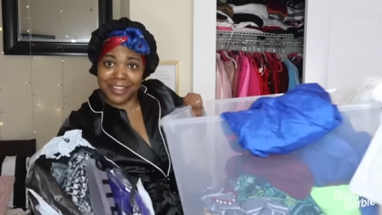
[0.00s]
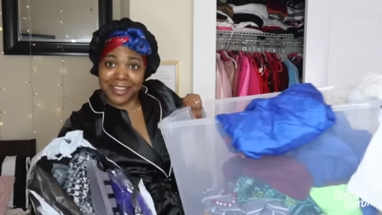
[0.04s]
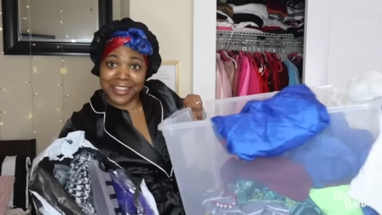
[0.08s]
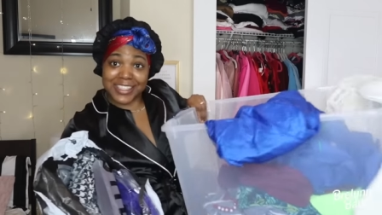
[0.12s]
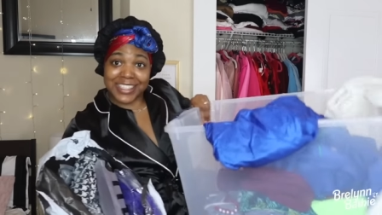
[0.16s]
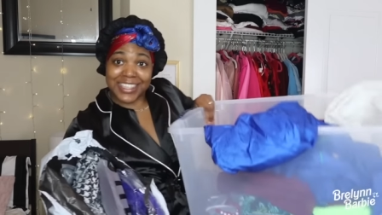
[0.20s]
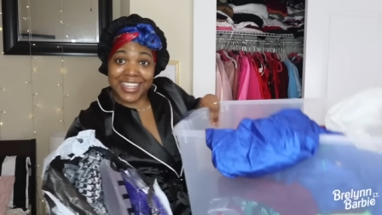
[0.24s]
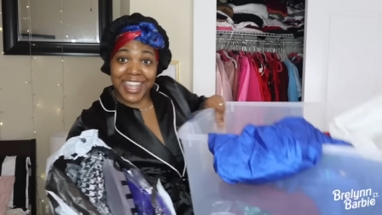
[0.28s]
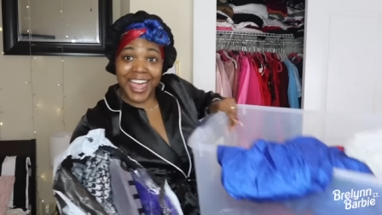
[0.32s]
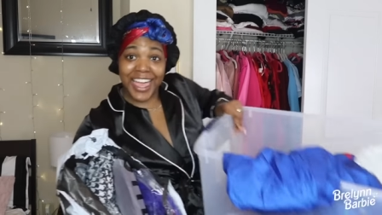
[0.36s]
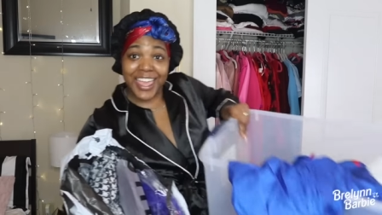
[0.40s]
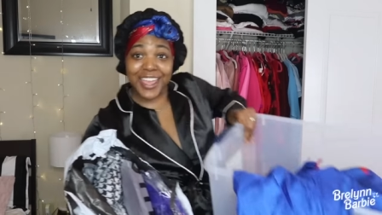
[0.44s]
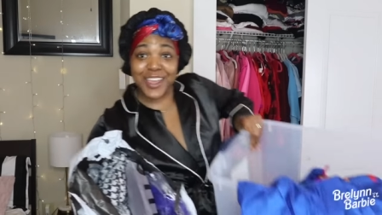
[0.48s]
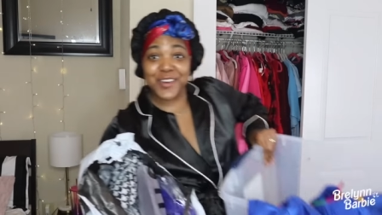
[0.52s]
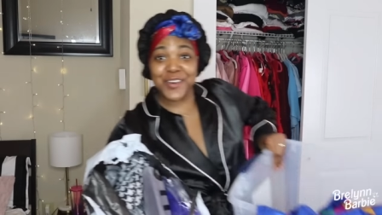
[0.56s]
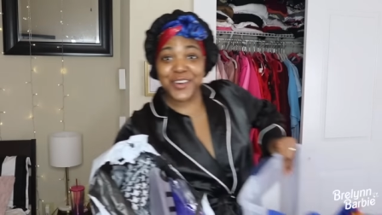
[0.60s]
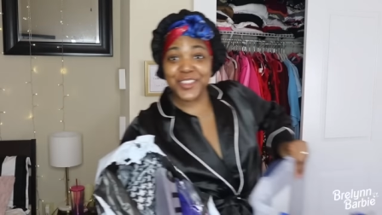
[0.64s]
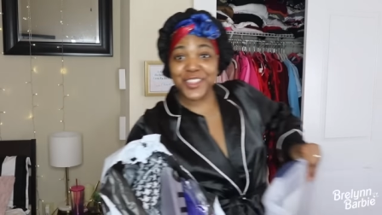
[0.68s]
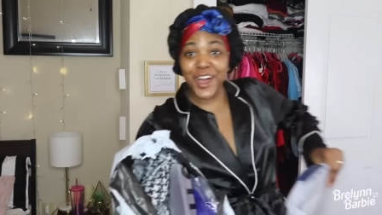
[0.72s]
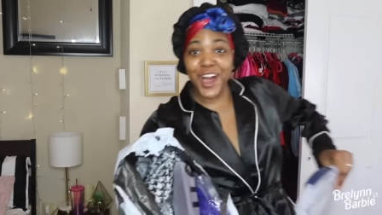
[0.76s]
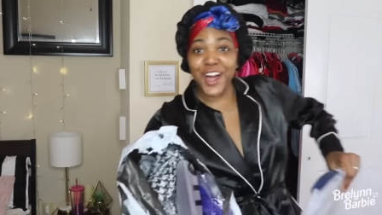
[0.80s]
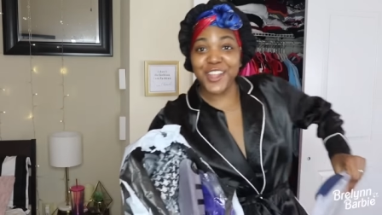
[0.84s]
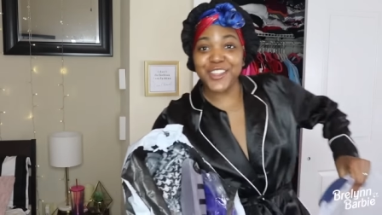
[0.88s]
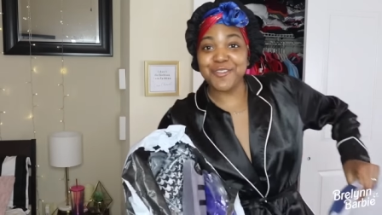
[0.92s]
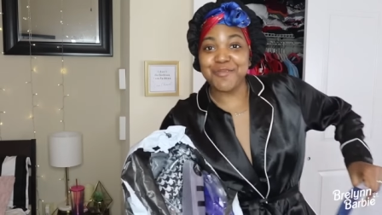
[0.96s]
looks like
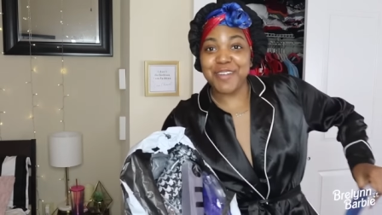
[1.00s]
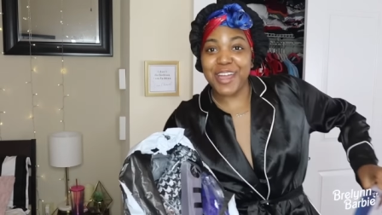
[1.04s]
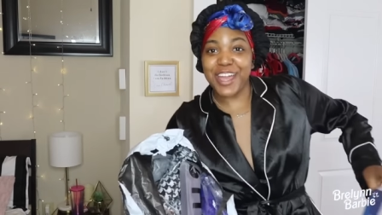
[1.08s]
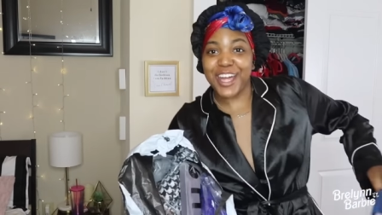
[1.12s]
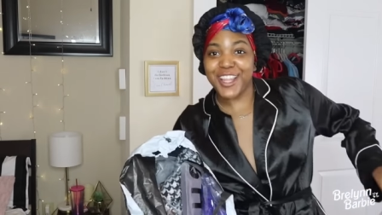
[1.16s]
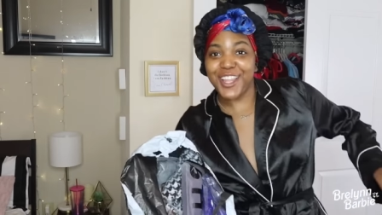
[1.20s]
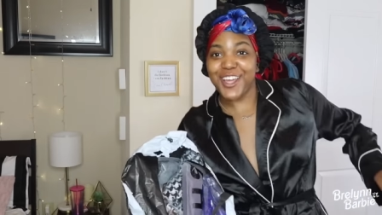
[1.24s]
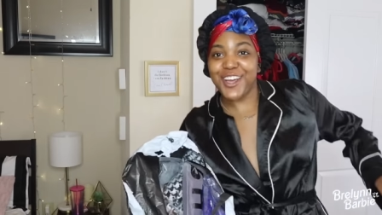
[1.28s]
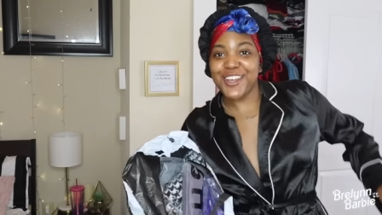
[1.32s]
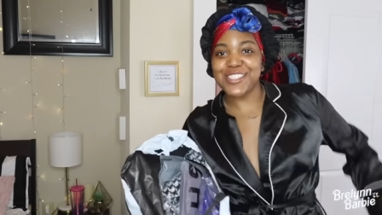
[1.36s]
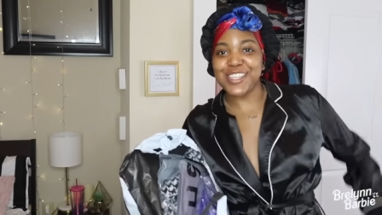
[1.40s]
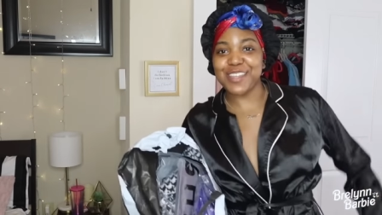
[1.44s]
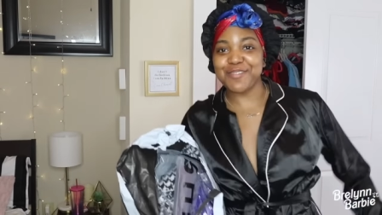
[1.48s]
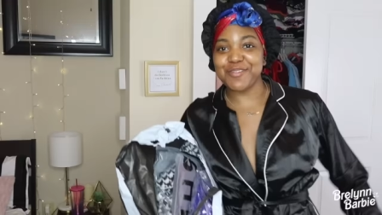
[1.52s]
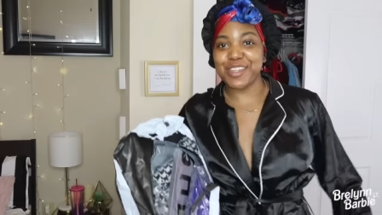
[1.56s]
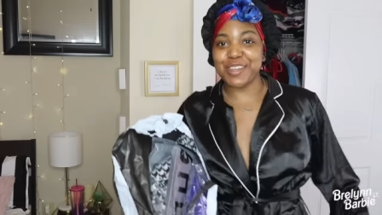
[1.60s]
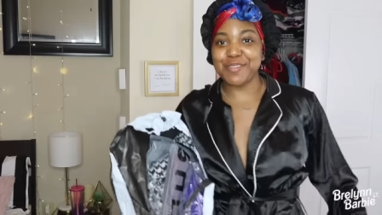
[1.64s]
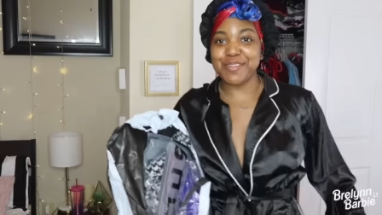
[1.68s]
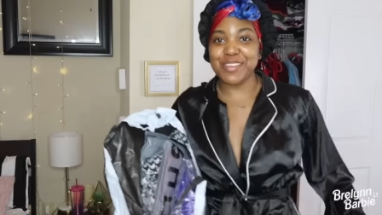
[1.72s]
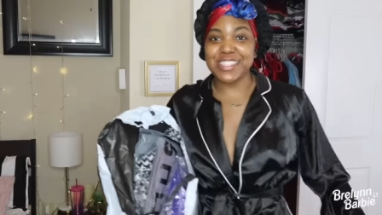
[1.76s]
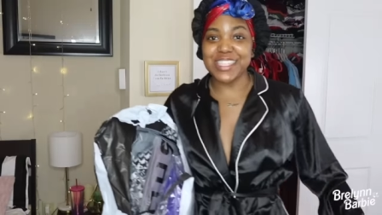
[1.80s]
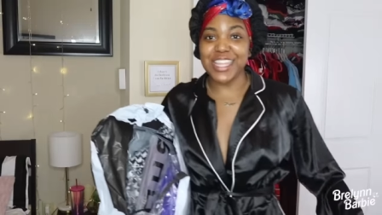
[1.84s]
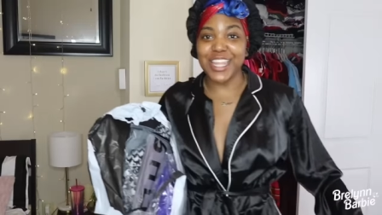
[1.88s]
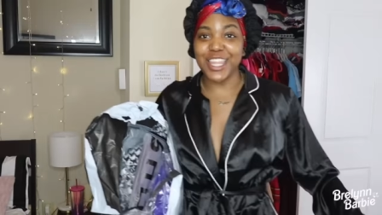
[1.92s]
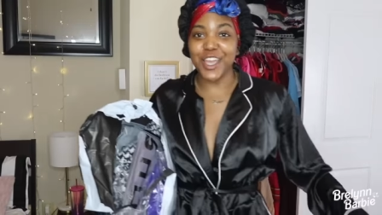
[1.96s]
with all of my clothes I'm
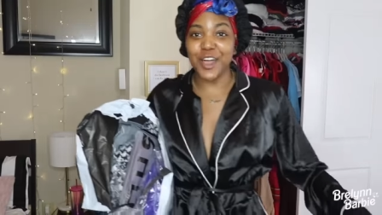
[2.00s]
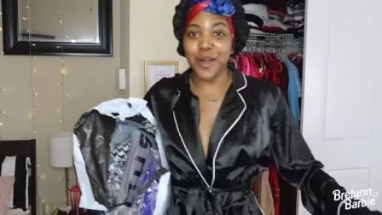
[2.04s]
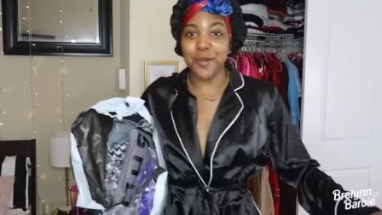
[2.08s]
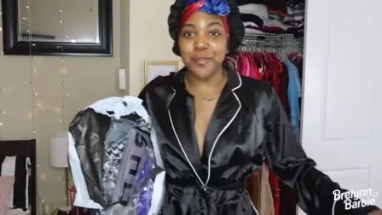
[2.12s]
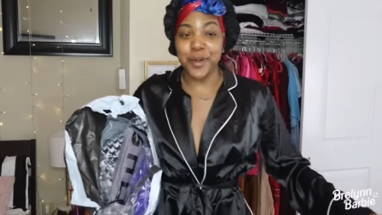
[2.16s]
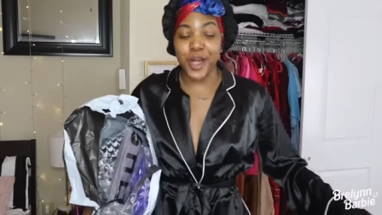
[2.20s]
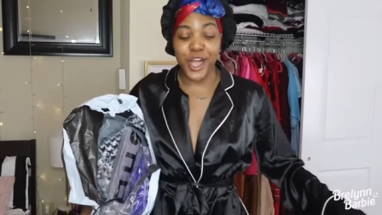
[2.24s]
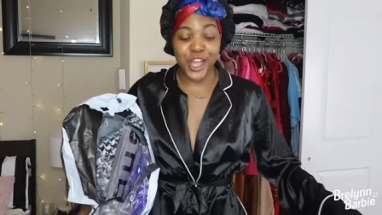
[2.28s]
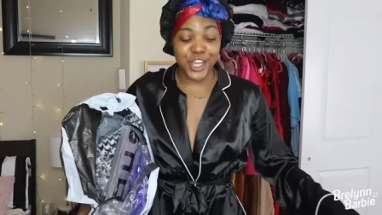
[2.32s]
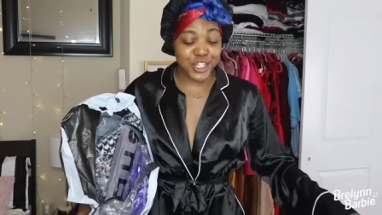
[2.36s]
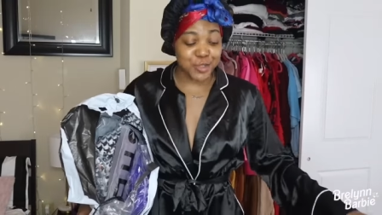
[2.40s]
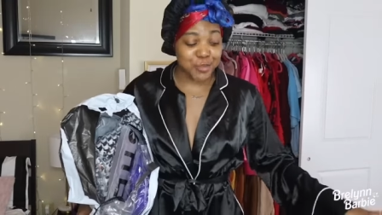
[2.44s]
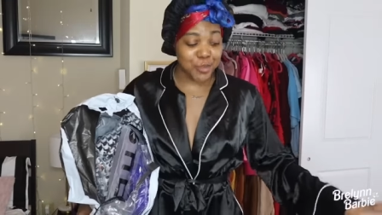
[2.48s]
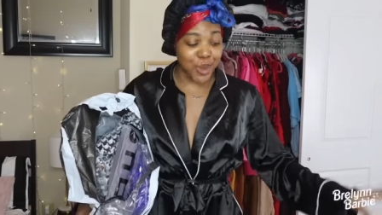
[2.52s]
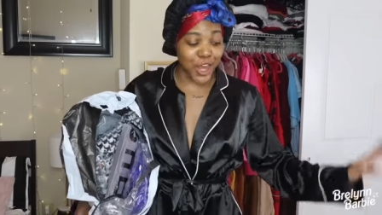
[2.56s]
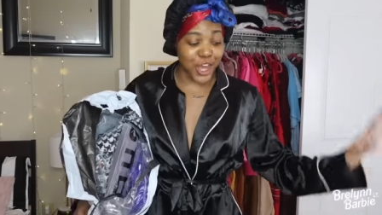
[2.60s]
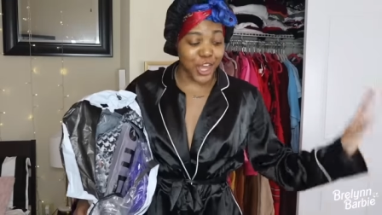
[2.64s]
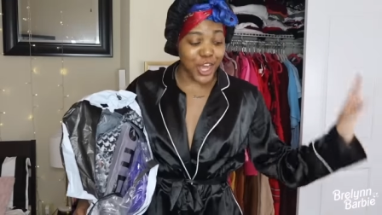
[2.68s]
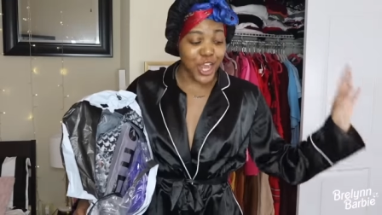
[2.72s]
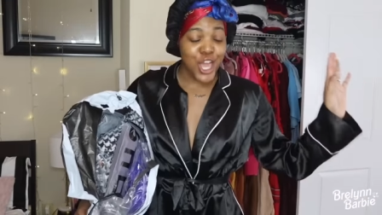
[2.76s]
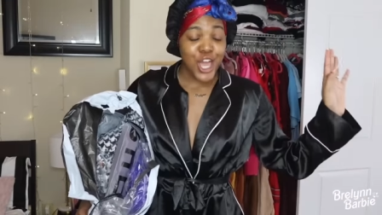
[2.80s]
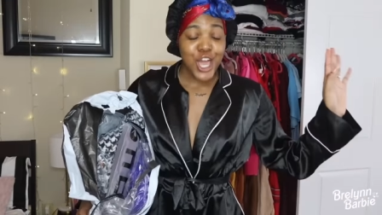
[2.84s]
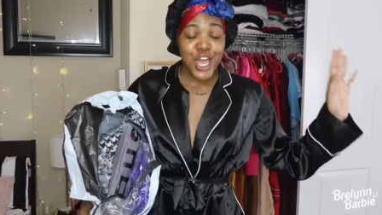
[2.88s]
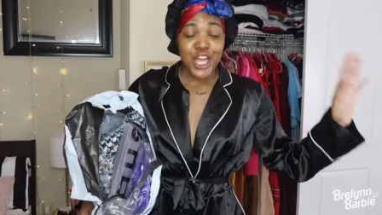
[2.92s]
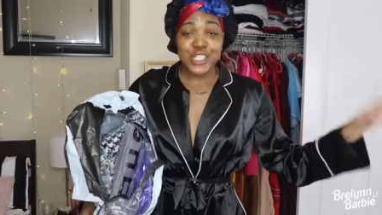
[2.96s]
gonna be selling on
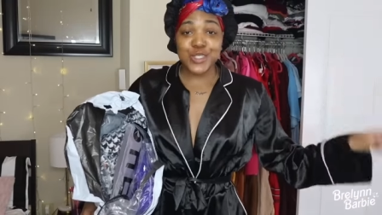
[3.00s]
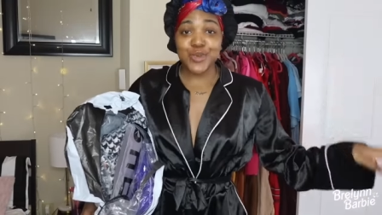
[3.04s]
Poshmark.